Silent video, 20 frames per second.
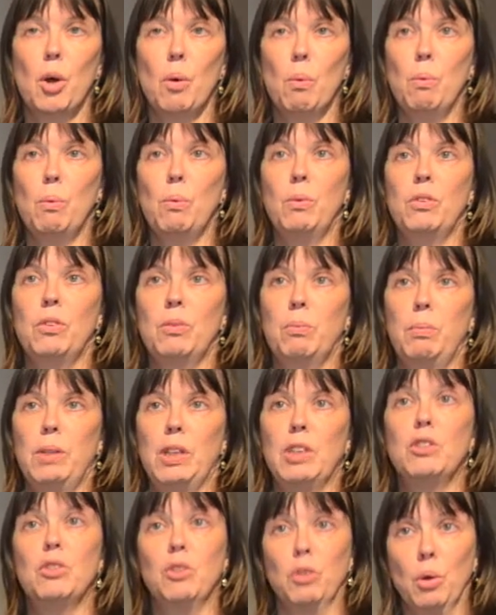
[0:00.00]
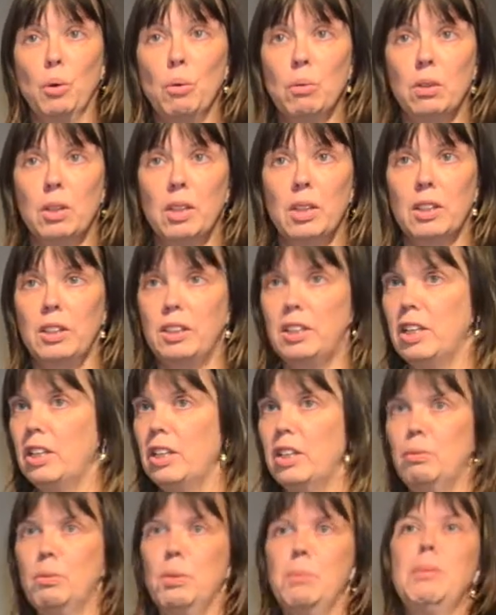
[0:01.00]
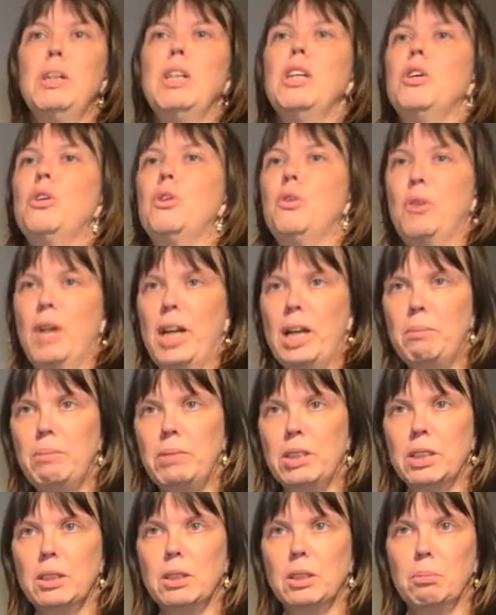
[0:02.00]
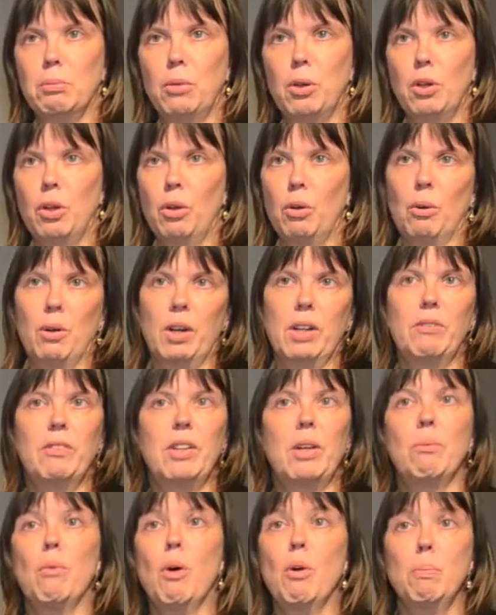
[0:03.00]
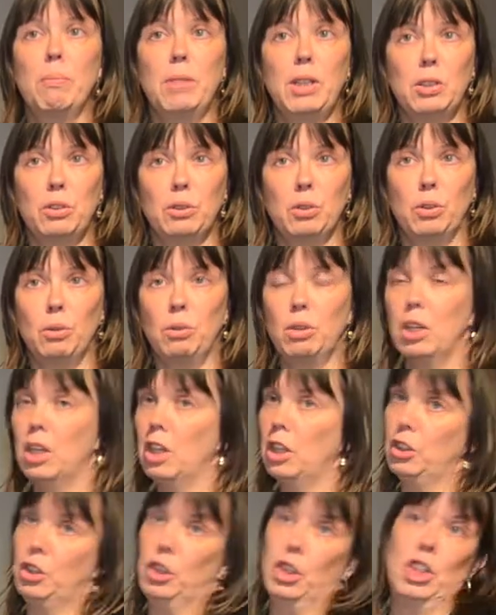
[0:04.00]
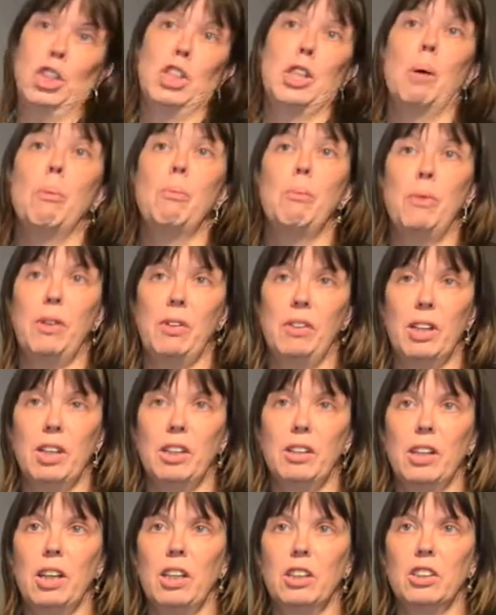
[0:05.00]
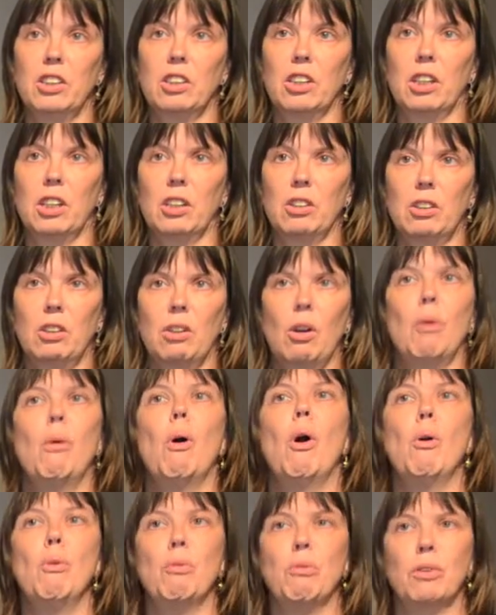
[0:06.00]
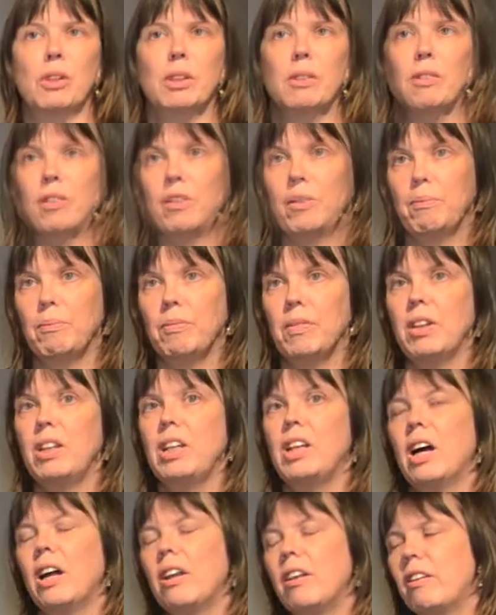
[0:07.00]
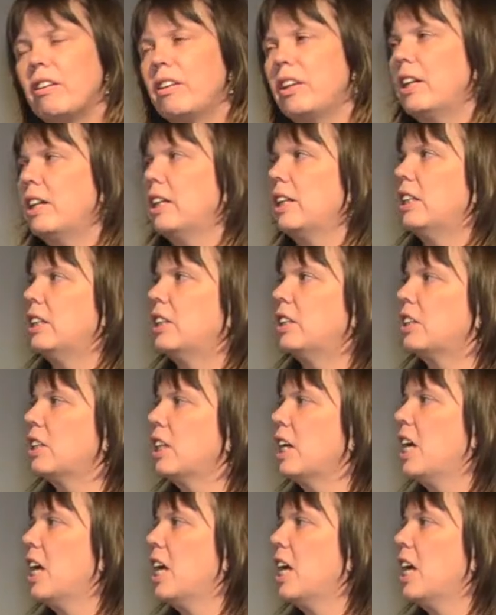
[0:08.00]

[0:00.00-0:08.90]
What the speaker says: would be true, then this would be a great business model, or if they won't be true, just stop with it and start faith. Yes. The other thing is